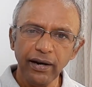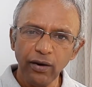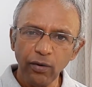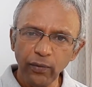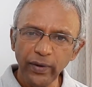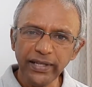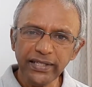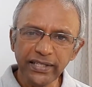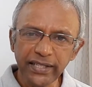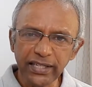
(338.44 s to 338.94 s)

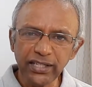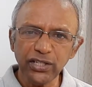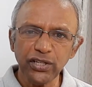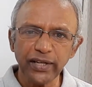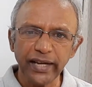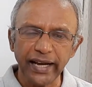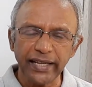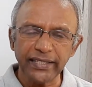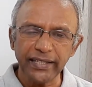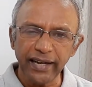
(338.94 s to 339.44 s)
We sit
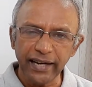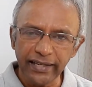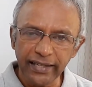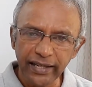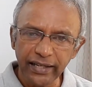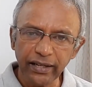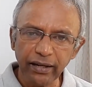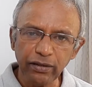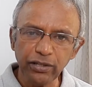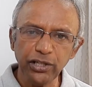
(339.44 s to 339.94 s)
together and
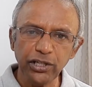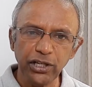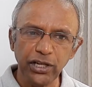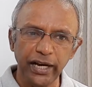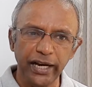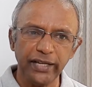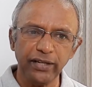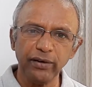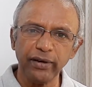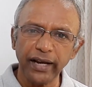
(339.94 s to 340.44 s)

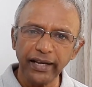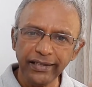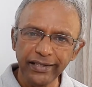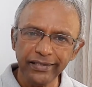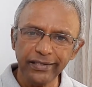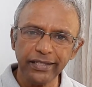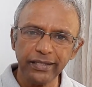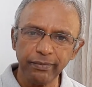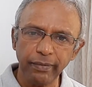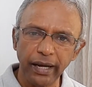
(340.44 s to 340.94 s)
negotiate. Okay,
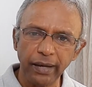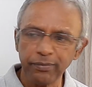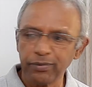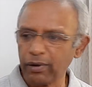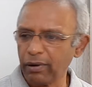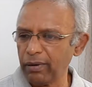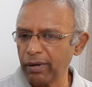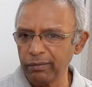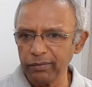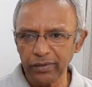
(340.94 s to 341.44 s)
this is my
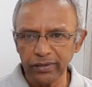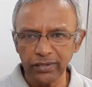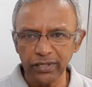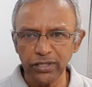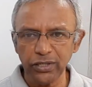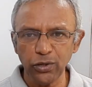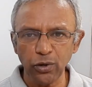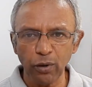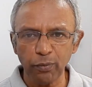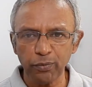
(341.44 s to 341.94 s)
problem. This
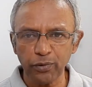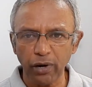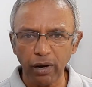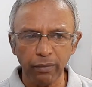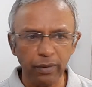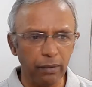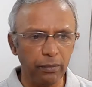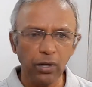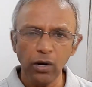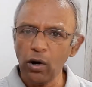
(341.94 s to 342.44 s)
is your
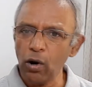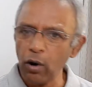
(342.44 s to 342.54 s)
problem.